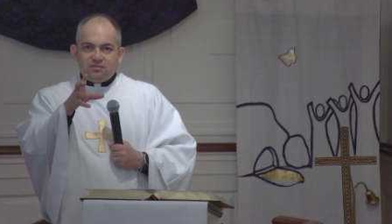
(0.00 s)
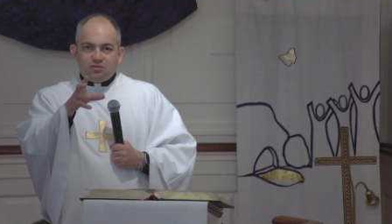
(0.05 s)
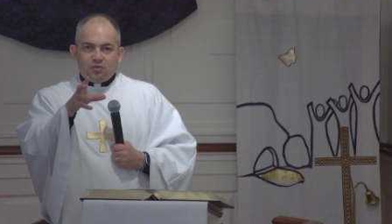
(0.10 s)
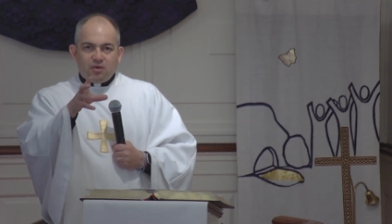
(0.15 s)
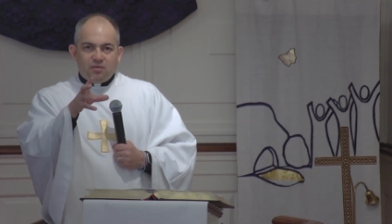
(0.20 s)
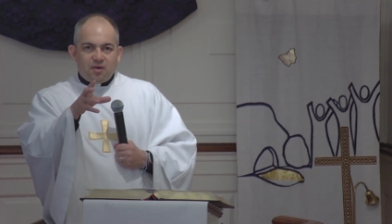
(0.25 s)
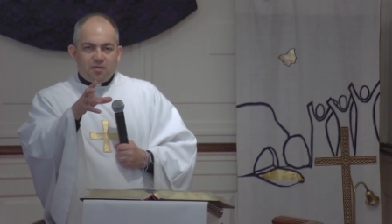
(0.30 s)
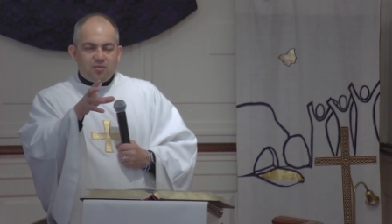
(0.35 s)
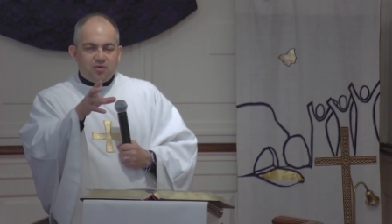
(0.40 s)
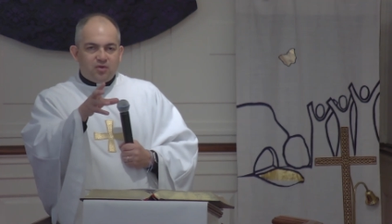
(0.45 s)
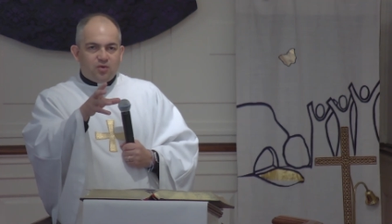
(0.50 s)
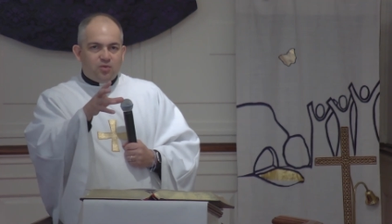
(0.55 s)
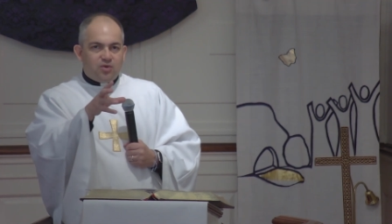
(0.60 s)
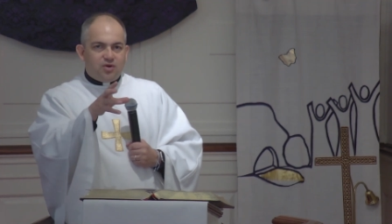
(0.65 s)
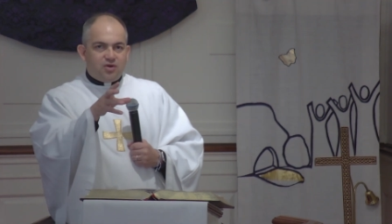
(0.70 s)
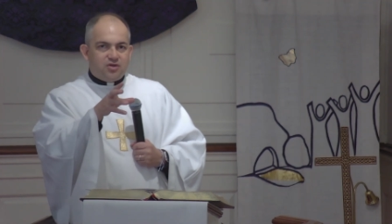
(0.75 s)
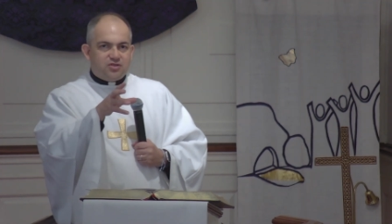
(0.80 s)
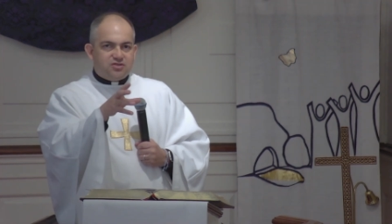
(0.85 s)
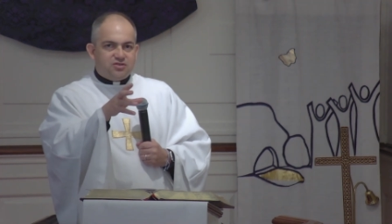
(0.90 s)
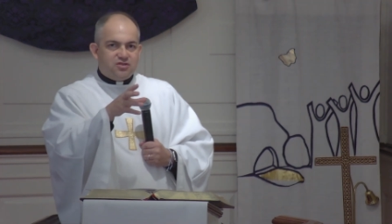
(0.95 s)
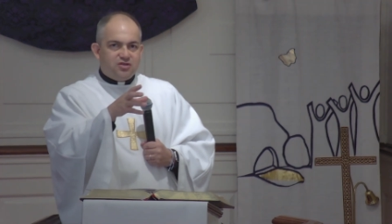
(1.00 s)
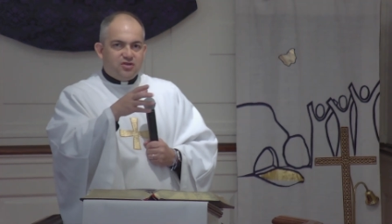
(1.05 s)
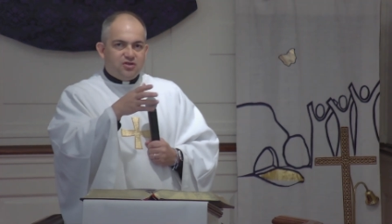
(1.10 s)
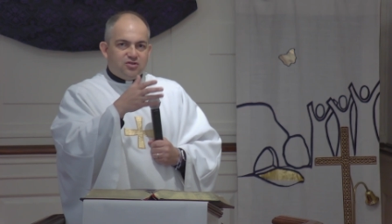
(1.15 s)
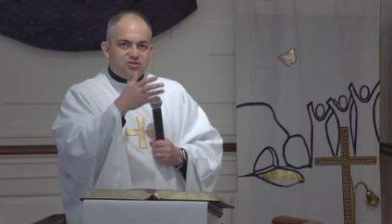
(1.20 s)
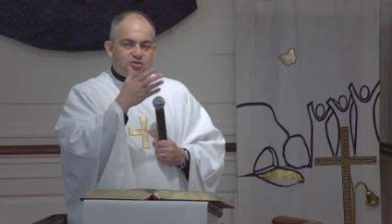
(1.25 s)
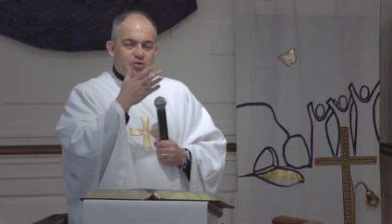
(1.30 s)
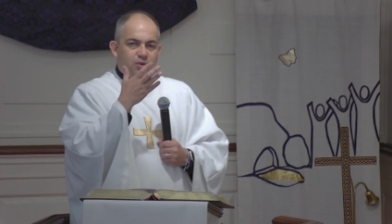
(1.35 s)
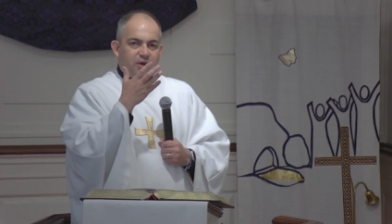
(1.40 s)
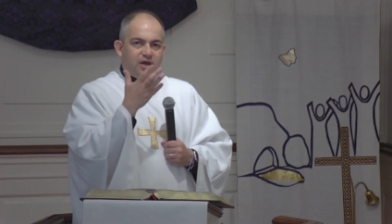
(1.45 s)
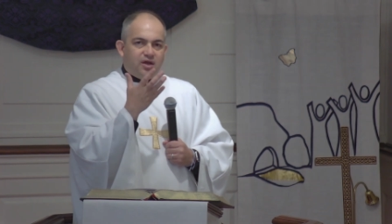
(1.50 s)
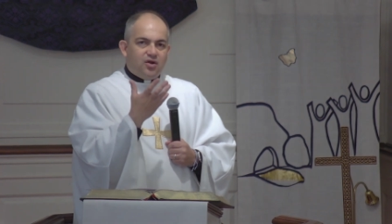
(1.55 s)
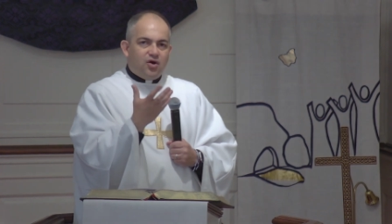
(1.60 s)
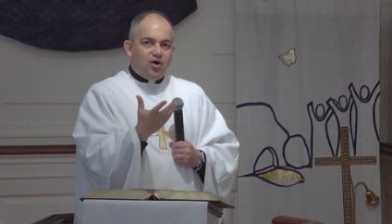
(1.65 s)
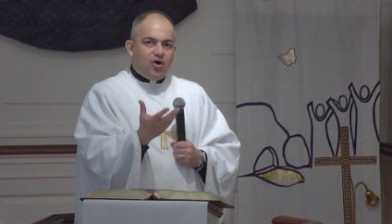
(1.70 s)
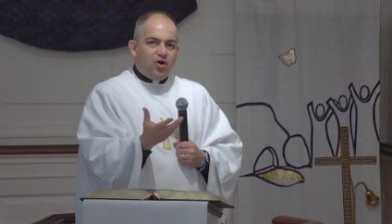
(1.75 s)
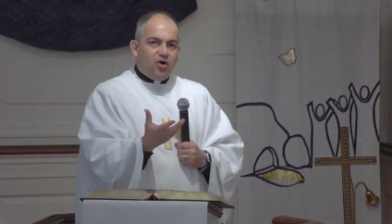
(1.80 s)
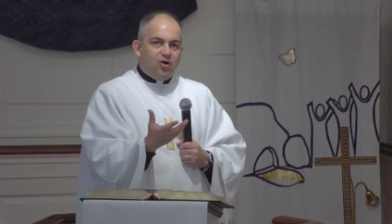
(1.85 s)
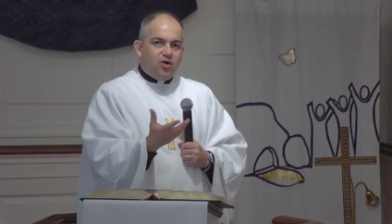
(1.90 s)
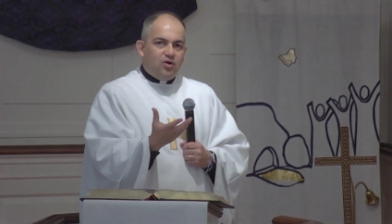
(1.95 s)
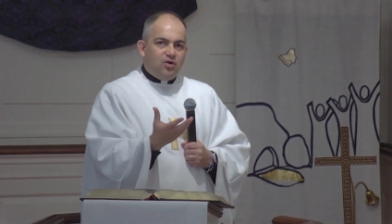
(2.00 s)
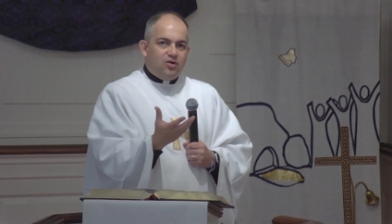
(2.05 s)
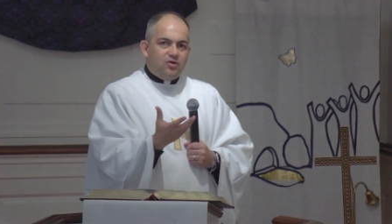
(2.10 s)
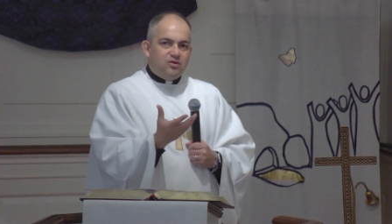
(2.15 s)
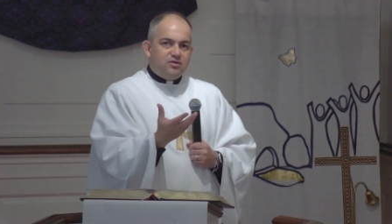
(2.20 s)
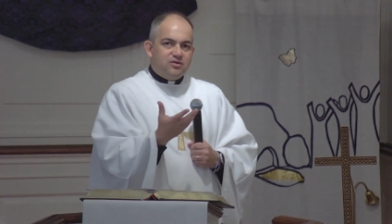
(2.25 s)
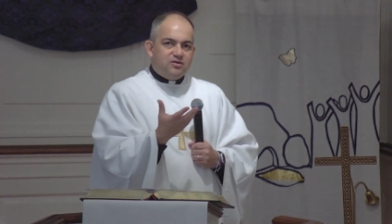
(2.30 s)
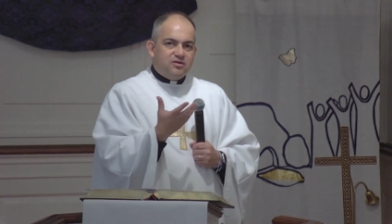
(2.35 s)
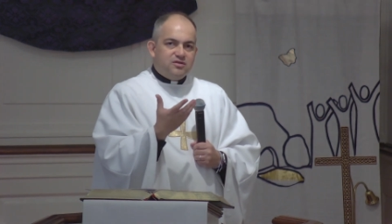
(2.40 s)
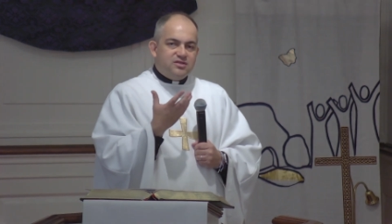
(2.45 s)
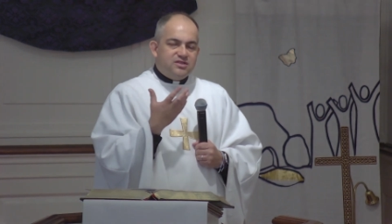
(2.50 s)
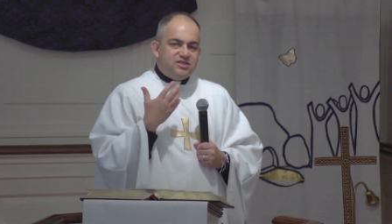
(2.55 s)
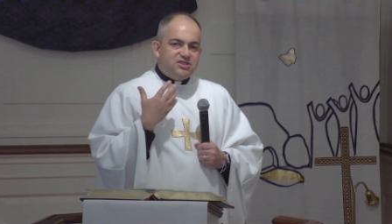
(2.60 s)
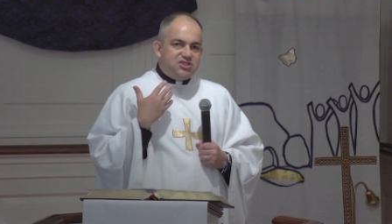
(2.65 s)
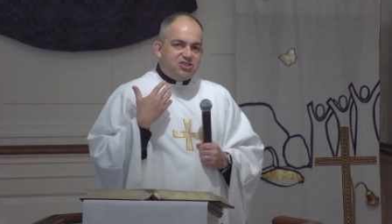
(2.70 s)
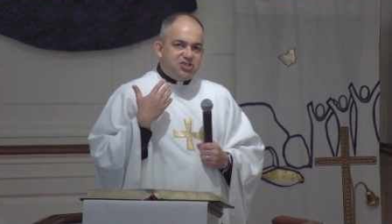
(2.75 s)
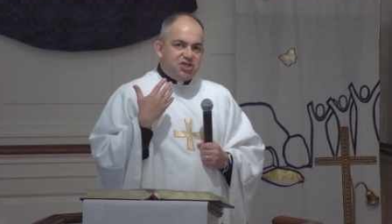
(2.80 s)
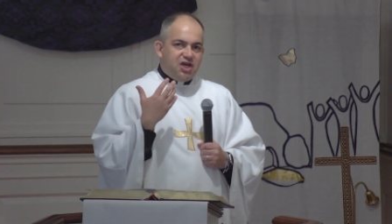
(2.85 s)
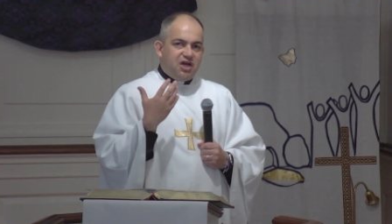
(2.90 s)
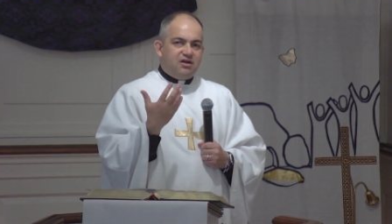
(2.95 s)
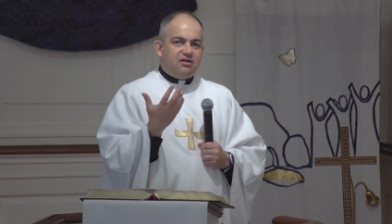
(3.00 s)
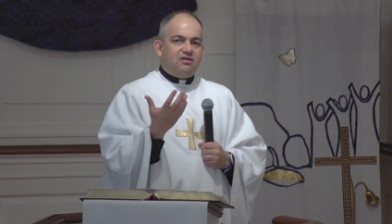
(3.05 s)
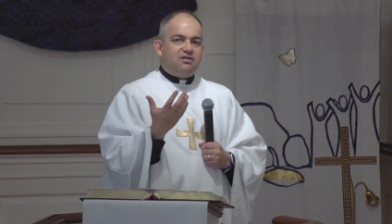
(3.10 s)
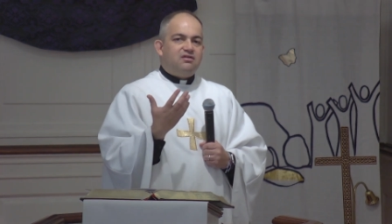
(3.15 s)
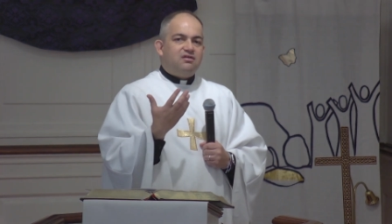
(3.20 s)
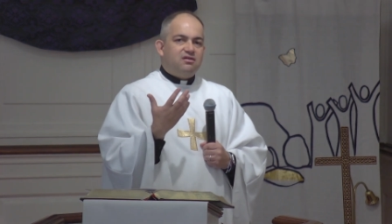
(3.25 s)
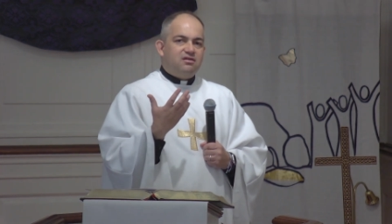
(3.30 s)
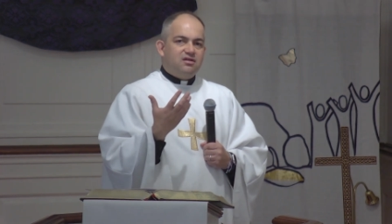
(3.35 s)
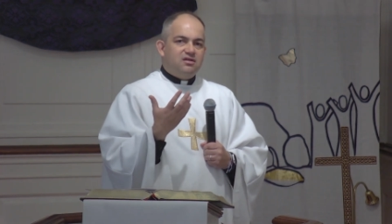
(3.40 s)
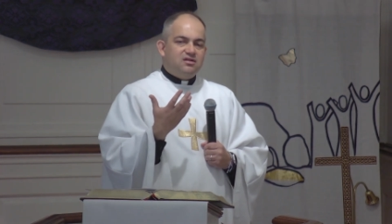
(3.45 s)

remember the words so we can all share